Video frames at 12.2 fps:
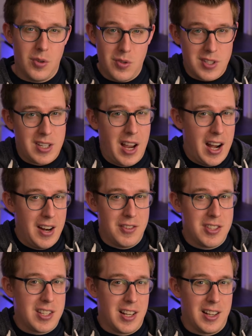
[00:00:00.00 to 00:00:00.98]
there's kind
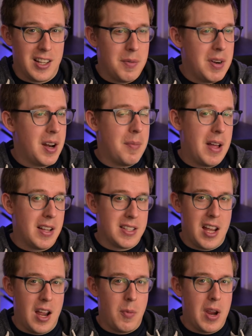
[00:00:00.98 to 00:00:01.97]
of just a limited amount
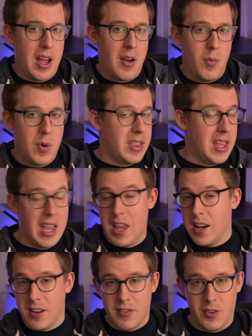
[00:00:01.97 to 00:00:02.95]
of time we have with
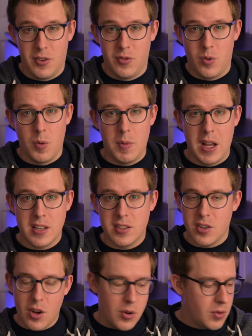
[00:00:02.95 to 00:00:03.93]
any film format.
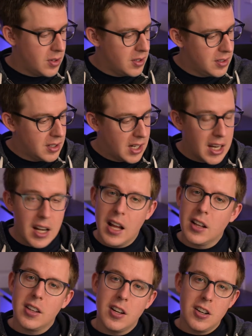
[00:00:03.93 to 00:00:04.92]
So get
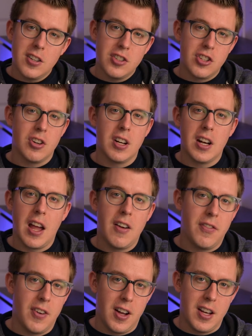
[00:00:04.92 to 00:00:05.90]
out there, shoot it,
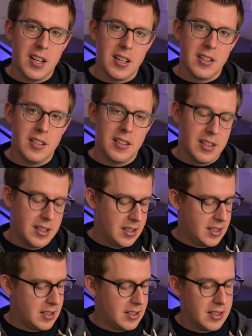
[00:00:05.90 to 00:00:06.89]
have fun, and
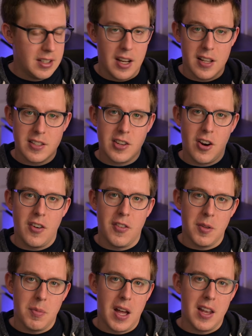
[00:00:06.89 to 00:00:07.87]
yeah, sorry
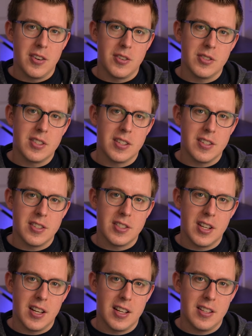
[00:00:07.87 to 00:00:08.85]
for the bad news.
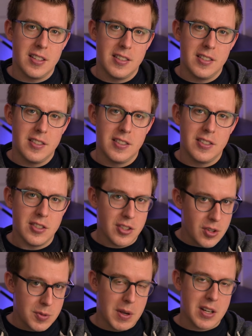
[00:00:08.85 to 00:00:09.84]
There's no
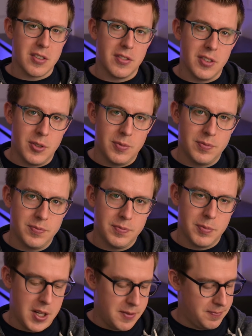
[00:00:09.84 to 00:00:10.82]
Spectra film,
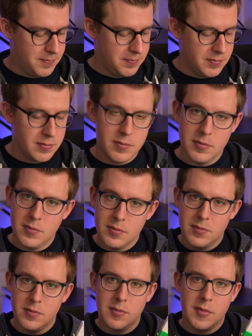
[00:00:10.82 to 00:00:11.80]
but
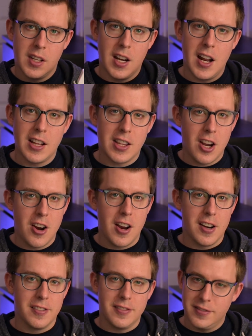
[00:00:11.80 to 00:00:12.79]
get out there
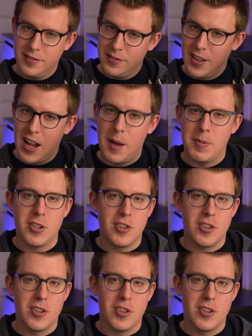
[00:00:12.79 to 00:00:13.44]
and happy